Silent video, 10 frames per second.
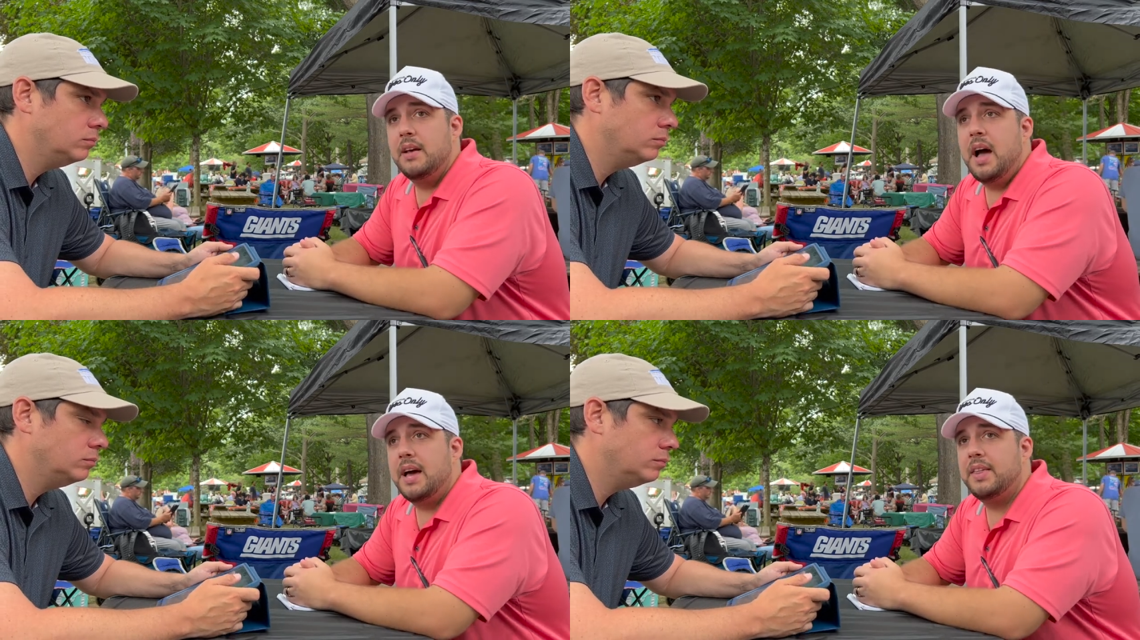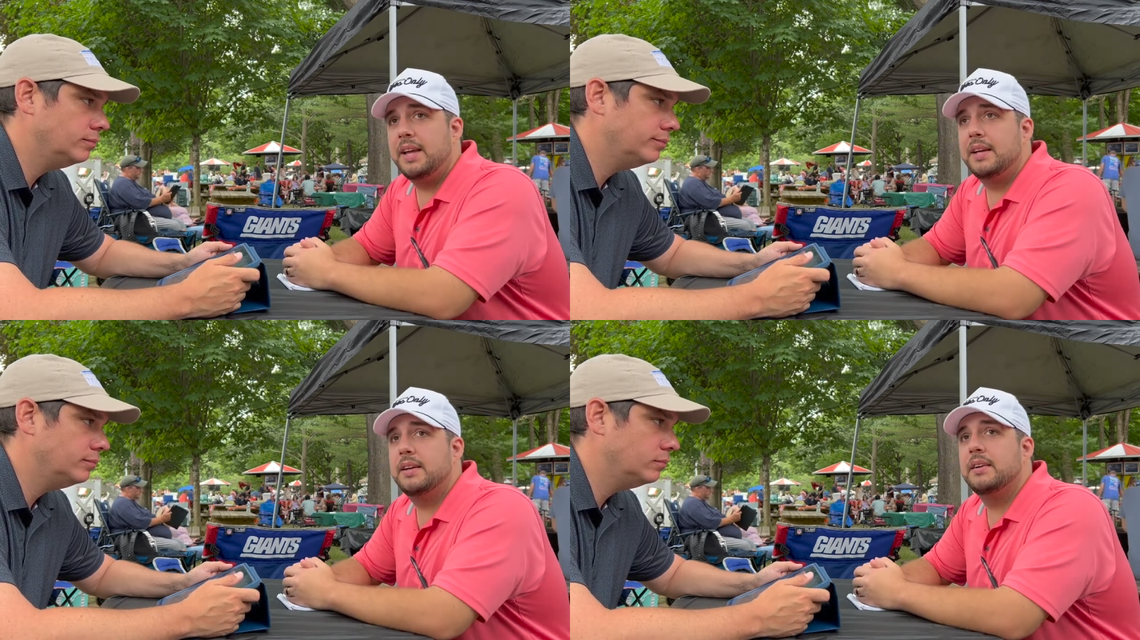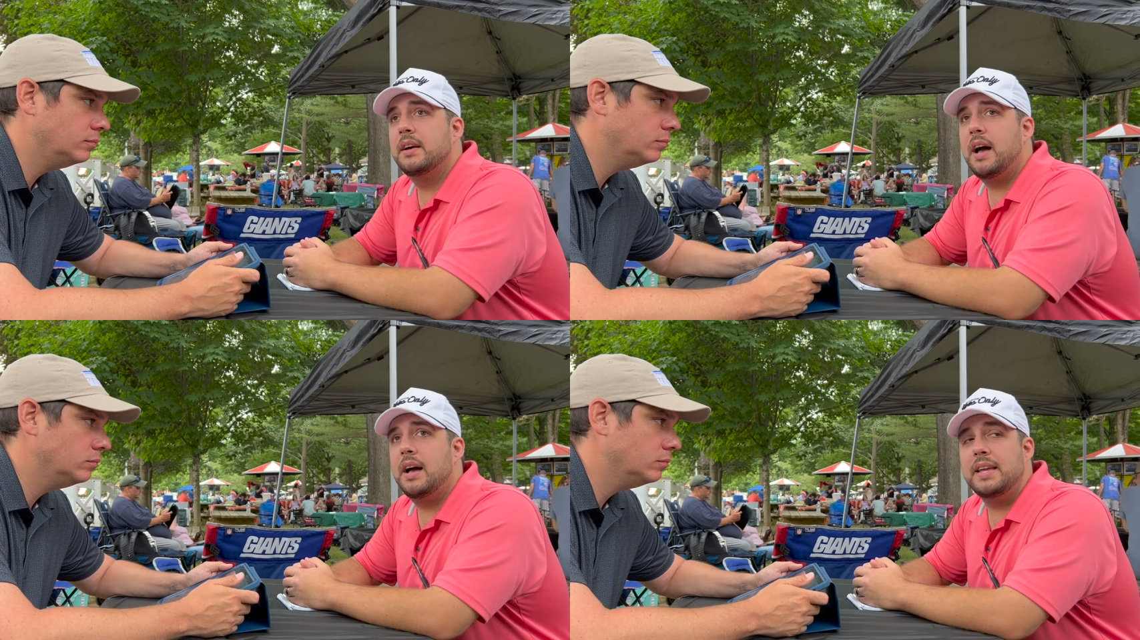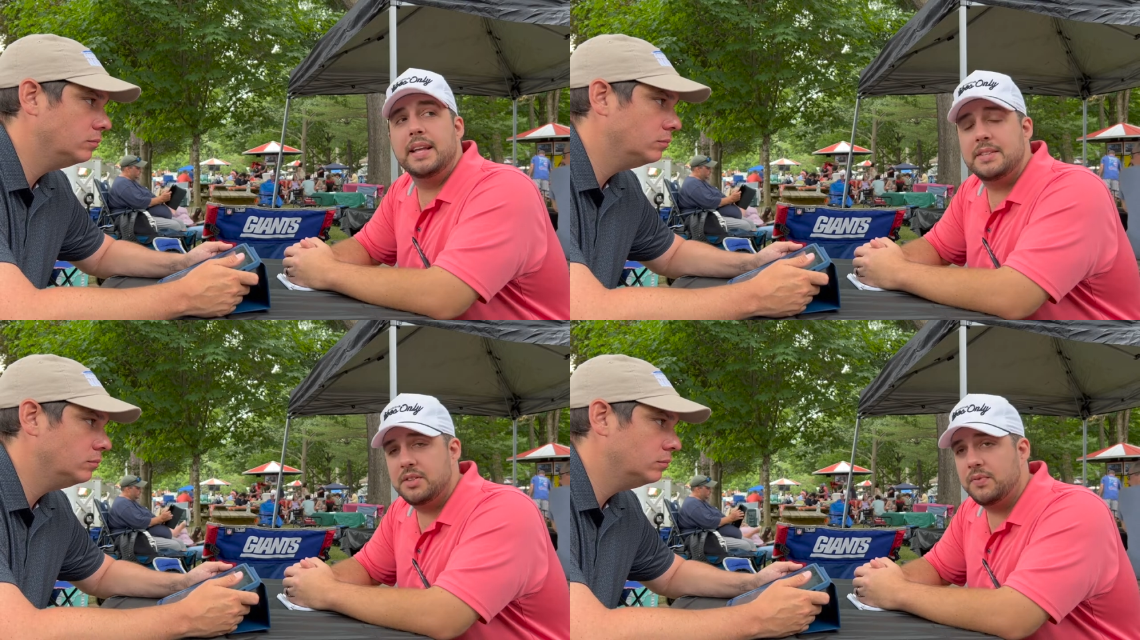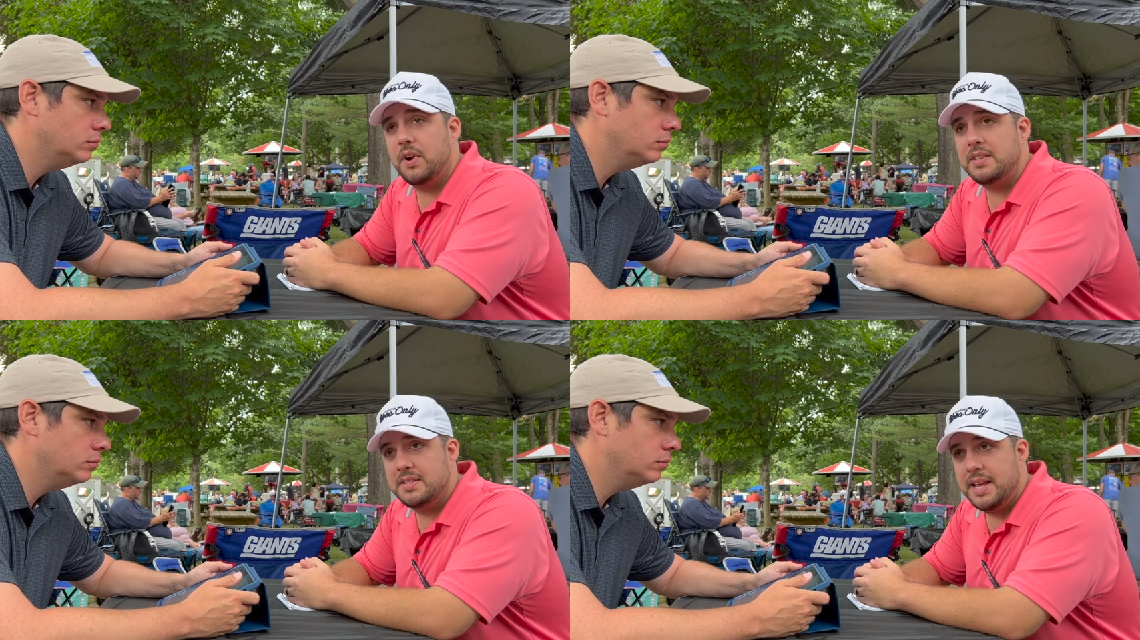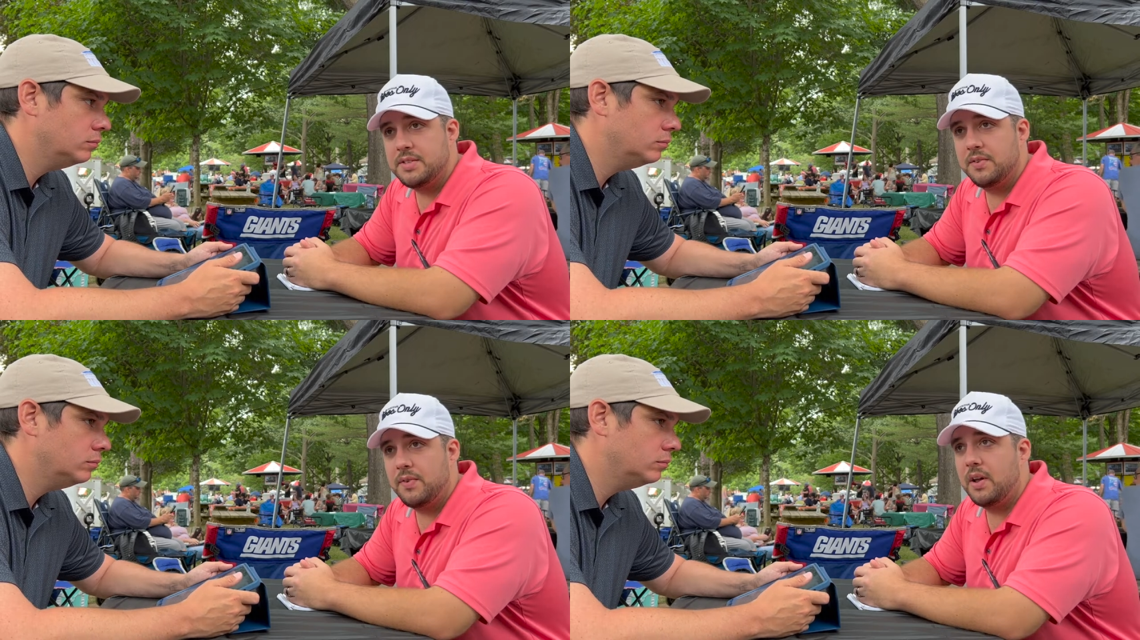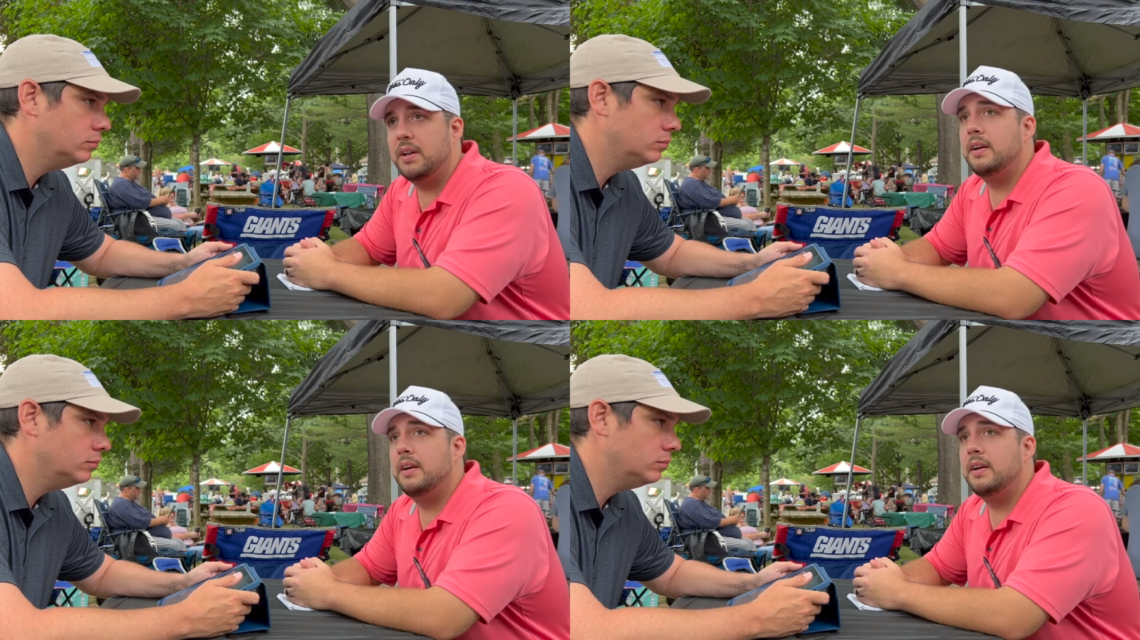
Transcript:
Speaker 1: I think uh, he gets to the front and stays in the front,